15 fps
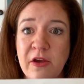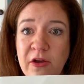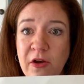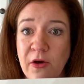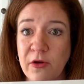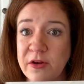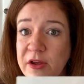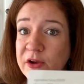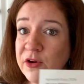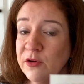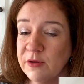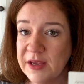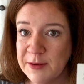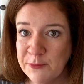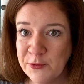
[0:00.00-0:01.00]
called
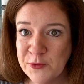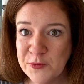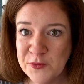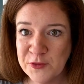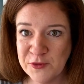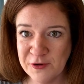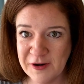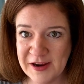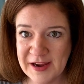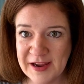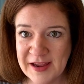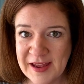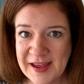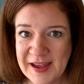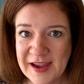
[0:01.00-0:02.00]
Agreeable
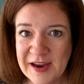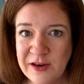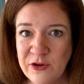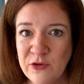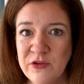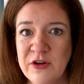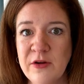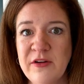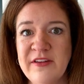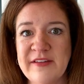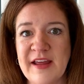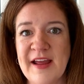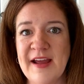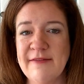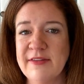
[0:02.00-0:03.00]
Gray. And you'll notice
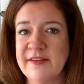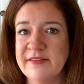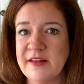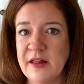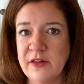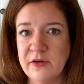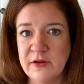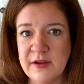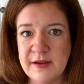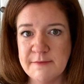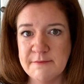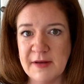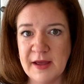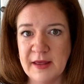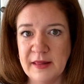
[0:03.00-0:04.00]
I have this color
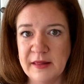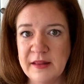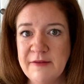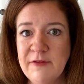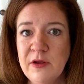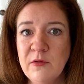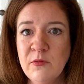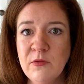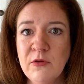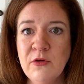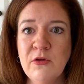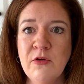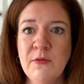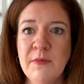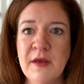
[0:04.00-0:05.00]
in my living
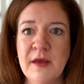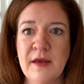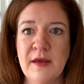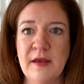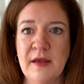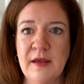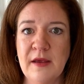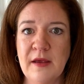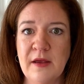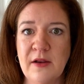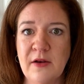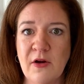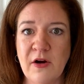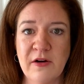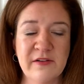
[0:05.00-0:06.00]
room,
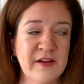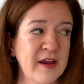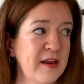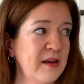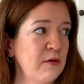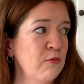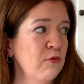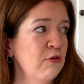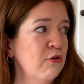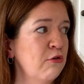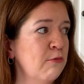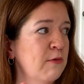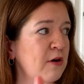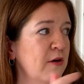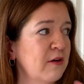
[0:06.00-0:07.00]
in our dining
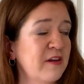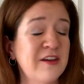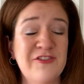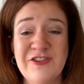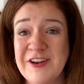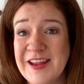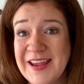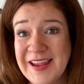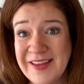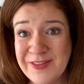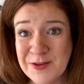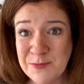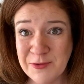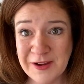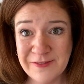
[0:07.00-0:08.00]
room, in our kitchen,
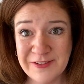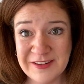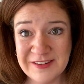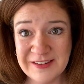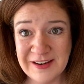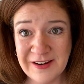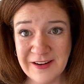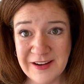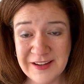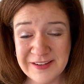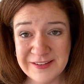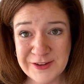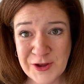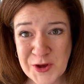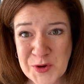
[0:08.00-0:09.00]
and the breakfast area.
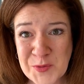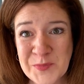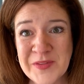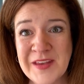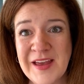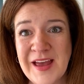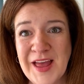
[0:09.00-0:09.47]
So